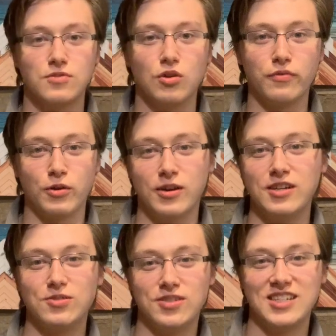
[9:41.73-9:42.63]
So if you're
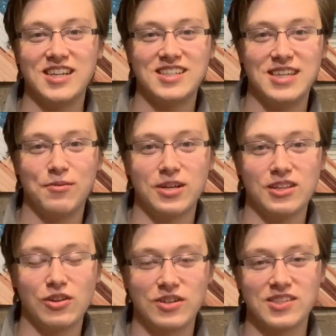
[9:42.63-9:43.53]
interested to see what it
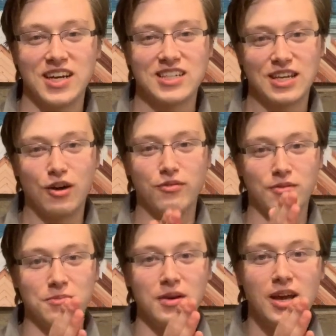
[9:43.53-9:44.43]
looks like to go
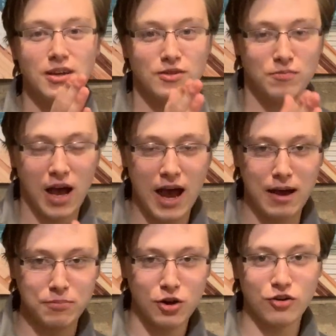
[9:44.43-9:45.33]
from uh,
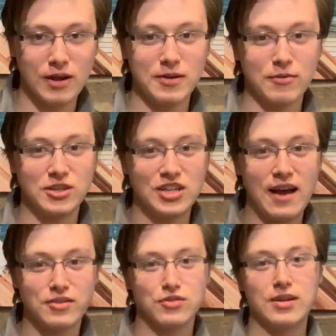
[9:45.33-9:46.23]
programming with
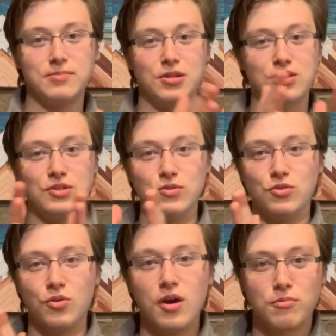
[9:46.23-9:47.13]
JavaScript
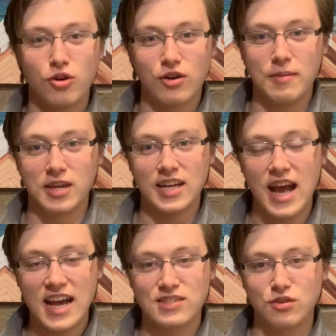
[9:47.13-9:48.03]
to programming in
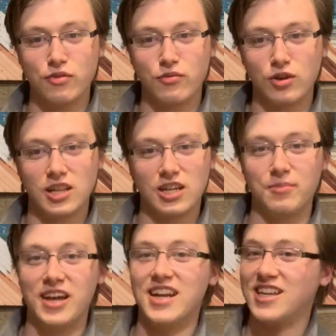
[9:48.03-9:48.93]
Haskell for a little
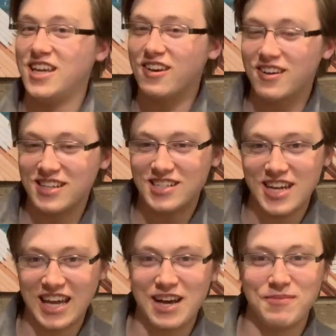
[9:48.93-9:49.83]
bit, you can
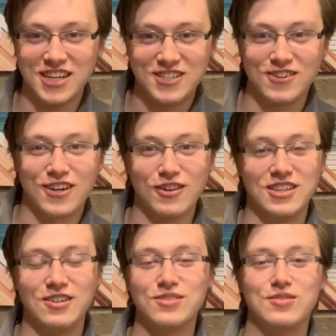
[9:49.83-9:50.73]
check out my struggle in
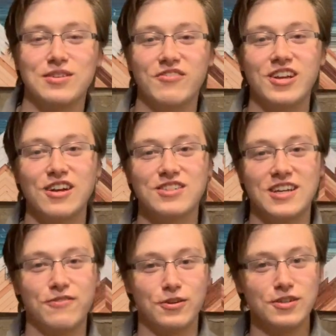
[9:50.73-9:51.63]
those three videos. And
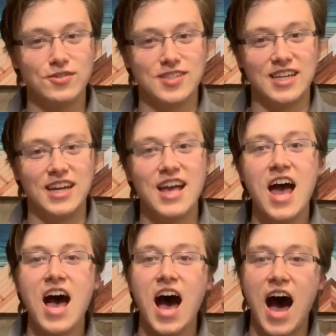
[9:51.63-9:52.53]
if you're interested,
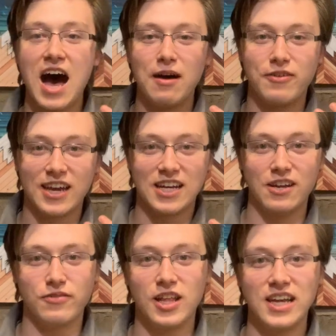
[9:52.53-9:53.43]
uh, if I get
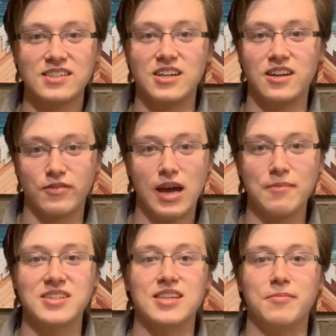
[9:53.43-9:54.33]
enough likes and enough
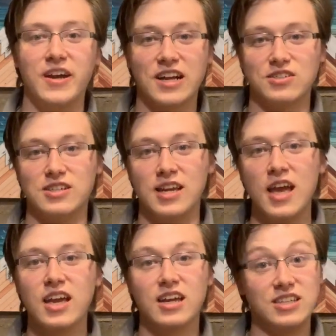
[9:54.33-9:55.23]
comments, I might actually
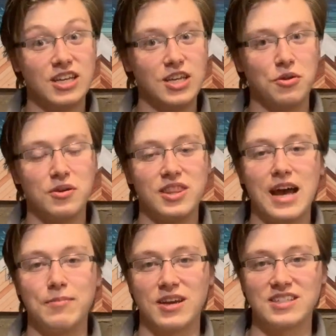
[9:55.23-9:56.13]
continue with
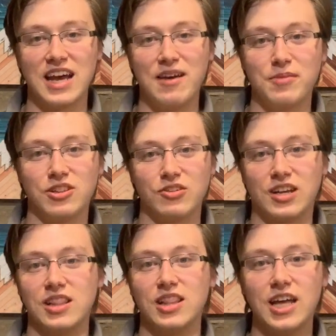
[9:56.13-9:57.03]
that because I have been learning
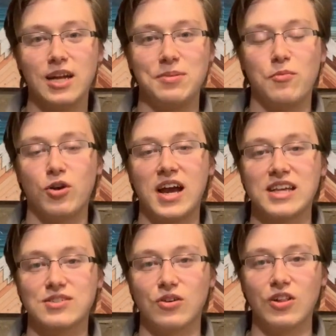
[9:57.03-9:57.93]
a little bit more
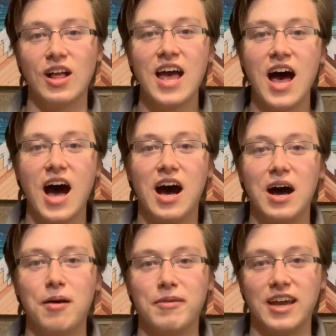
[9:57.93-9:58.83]
Haskell
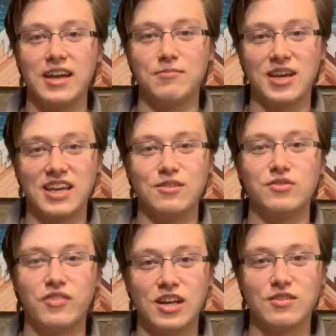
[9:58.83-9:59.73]
um, and making those
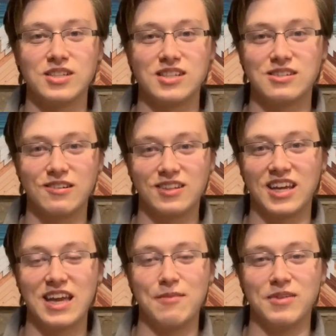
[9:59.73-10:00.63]
videos has certainly
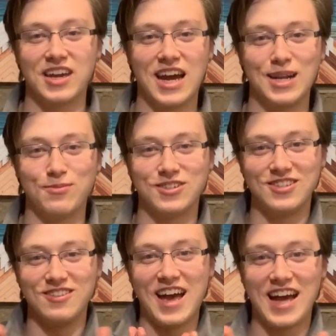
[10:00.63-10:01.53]
kept me accountable
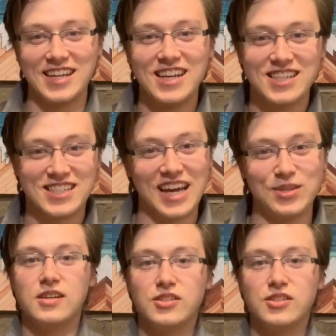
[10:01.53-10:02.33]
to that schedule.